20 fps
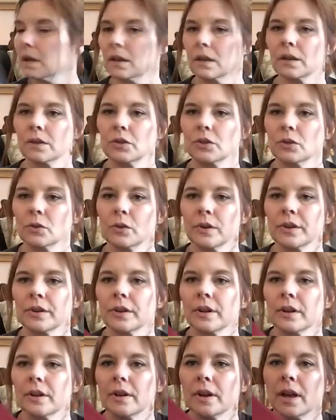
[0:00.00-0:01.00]

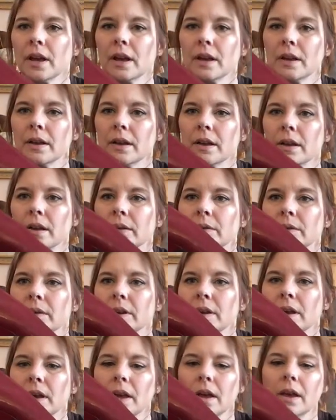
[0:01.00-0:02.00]
shorter.
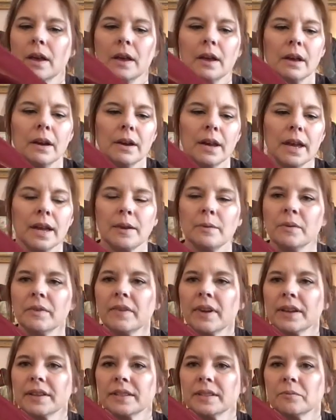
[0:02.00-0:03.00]
Okay, we've
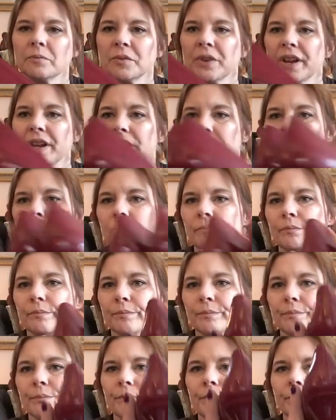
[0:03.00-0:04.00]
got some red
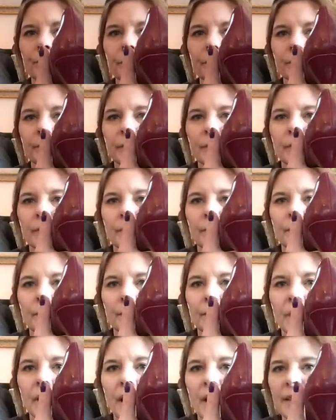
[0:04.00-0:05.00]

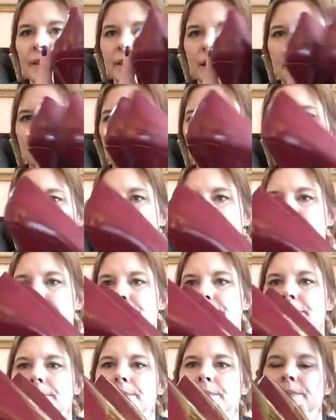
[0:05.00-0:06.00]
classic
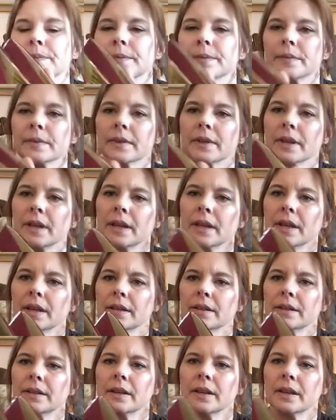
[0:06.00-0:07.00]
pumps,
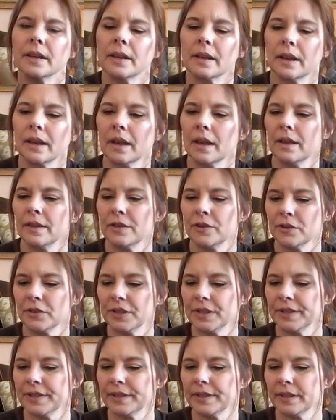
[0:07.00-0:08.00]
and they're
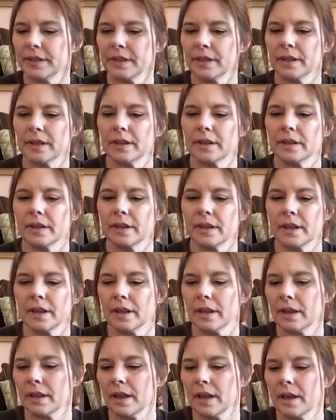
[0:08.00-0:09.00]
just
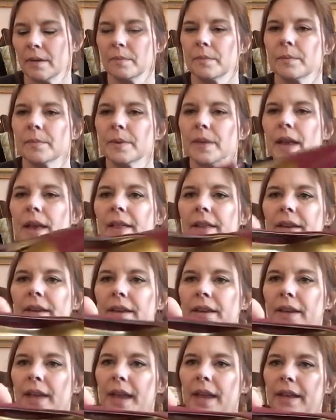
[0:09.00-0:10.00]
Kelly
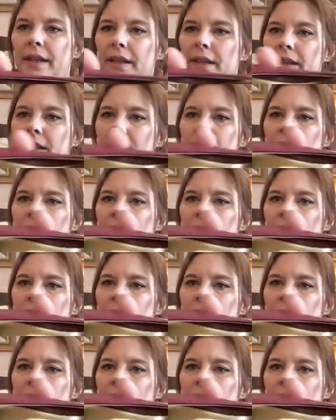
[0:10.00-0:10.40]
and Katie,